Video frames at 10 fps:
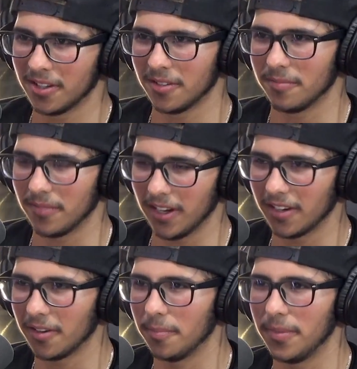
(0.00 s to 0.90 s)
like
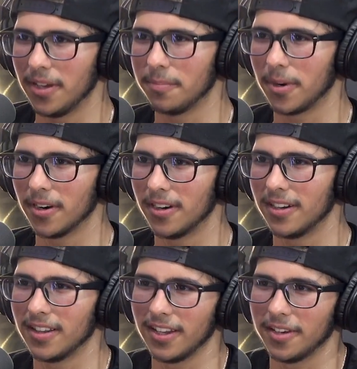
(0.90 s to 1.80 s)
a big part,
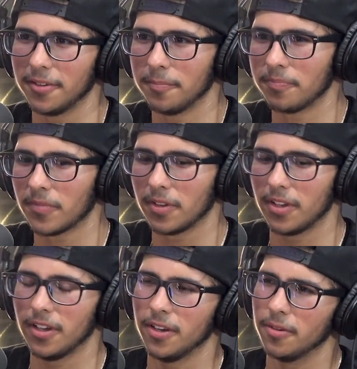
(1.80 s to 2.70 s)
like
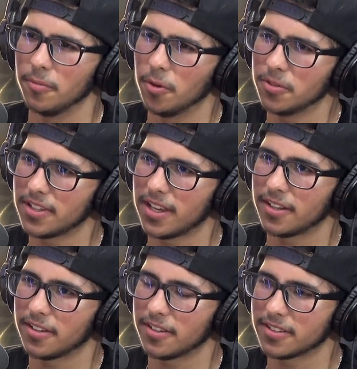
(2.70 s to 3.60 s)
what was
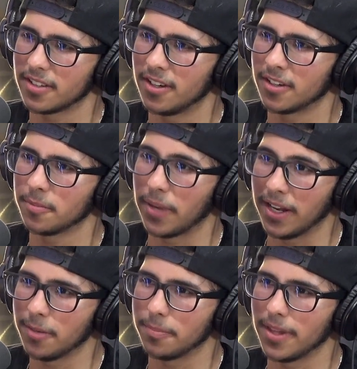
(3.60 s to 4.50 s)
that song, "Paint
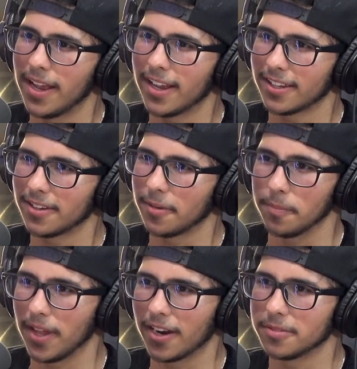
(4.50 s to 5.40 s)
It Black" in
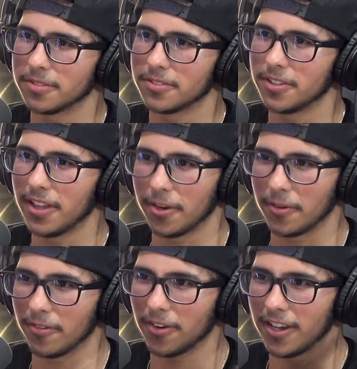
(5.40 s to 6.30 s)
Black Ops 3? Like
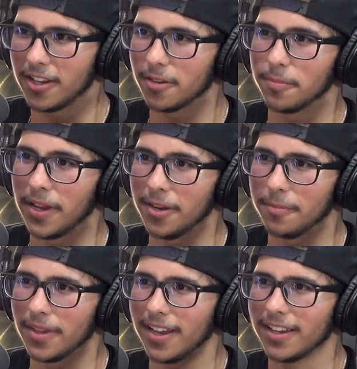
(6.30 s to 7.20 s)
whenever I hear "Paint It
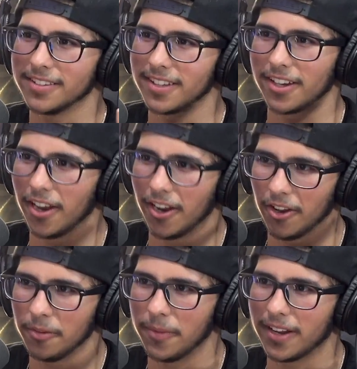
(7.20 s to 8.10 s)
Black," it's like I
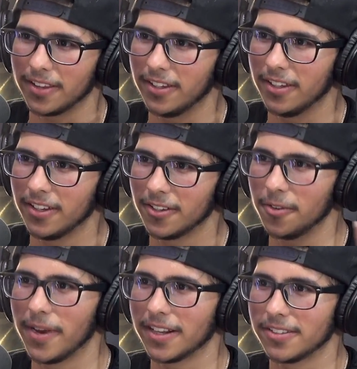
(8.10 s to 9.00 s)
automatically go
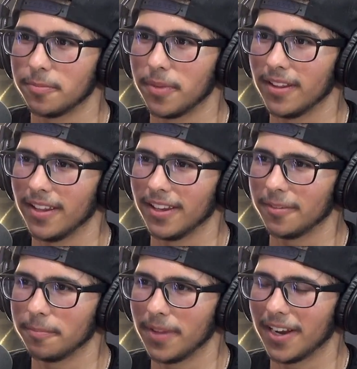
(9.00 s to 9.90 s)
back to like
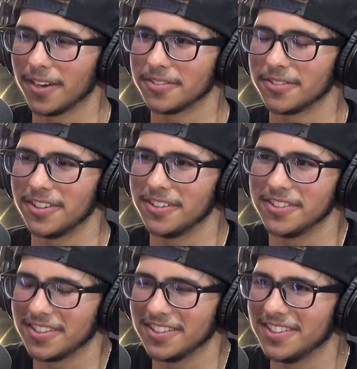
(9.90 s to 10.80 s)
Black Ops 3, just
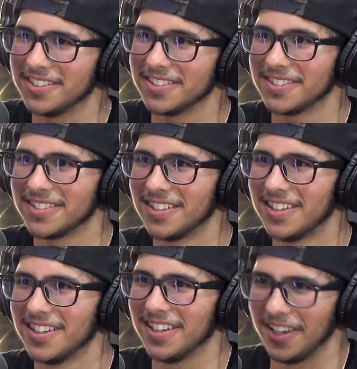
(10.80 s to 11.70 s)
because
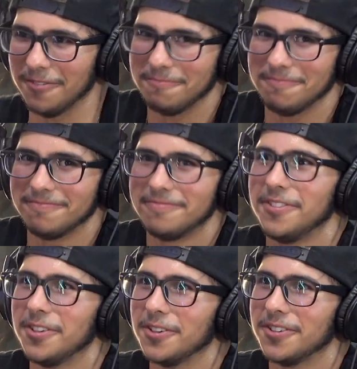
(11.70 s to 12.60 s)
it
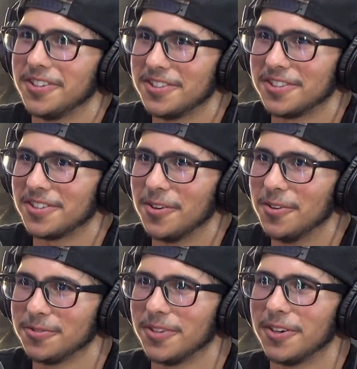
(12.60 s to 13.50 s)
you know, it just
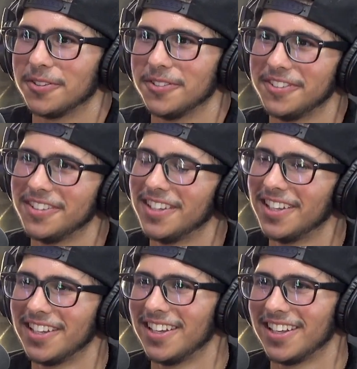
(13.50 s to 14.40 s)
goes well, dude.
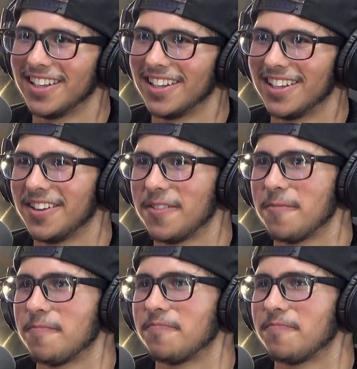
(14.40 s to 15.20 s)
Black Ops 3 was it?